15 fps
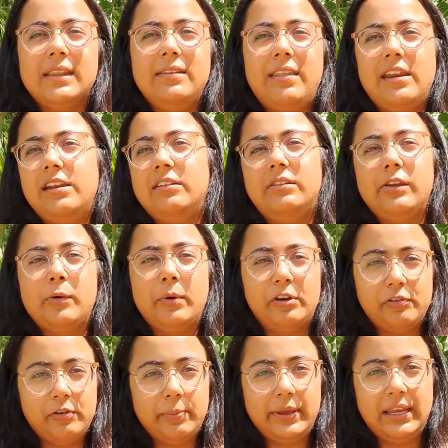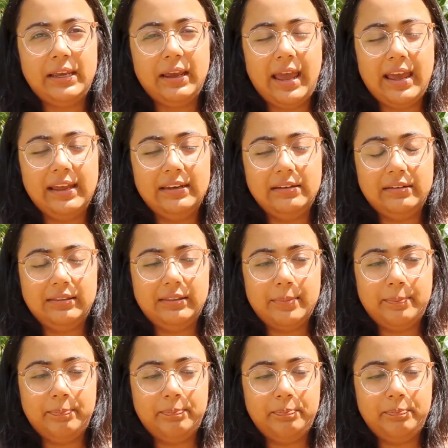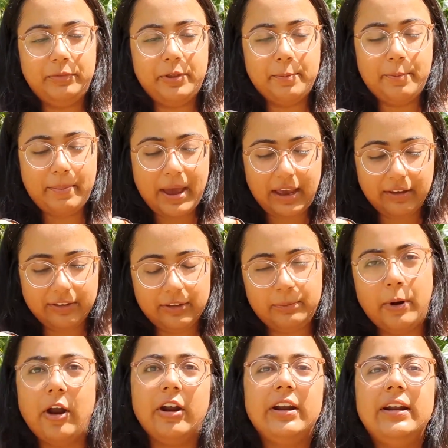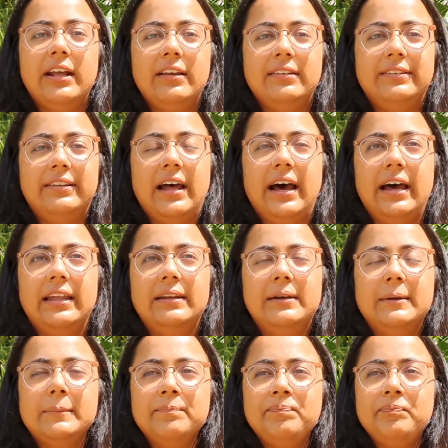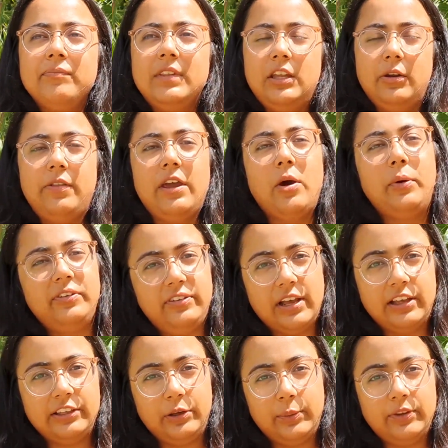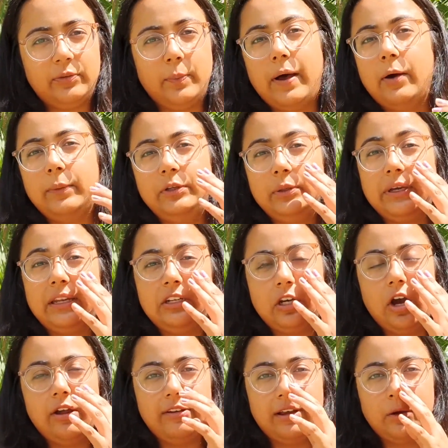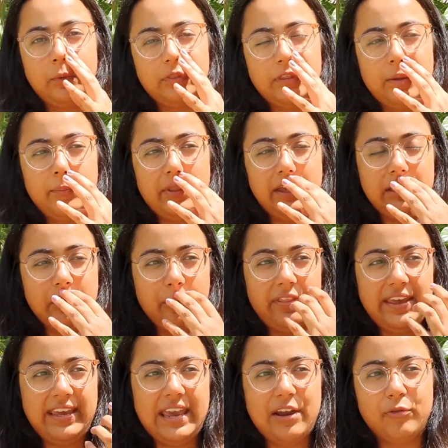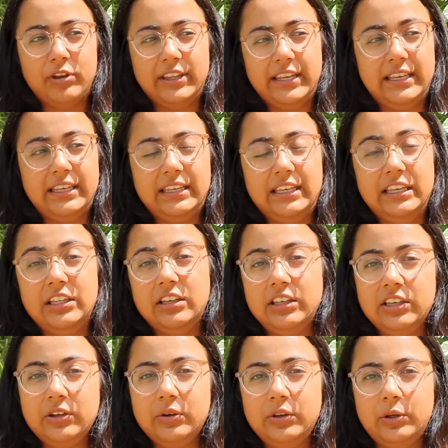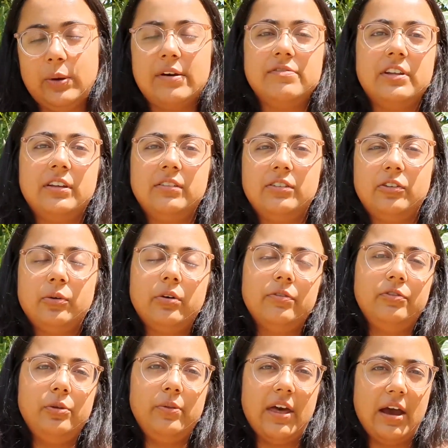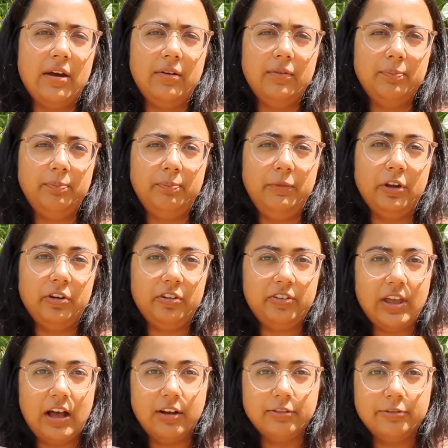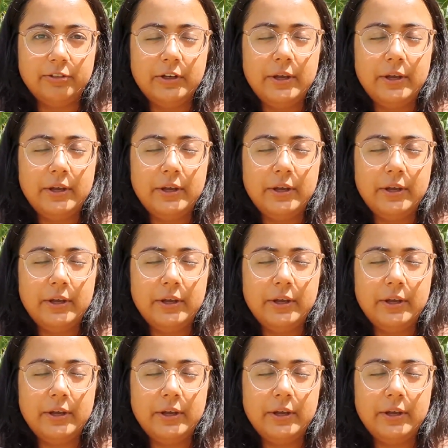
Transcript: they did so much for me, and the best part is that, you know, they always tell you as well when you get in contact with them that, you know, they can't really heal you. You have to sort of do that yourself.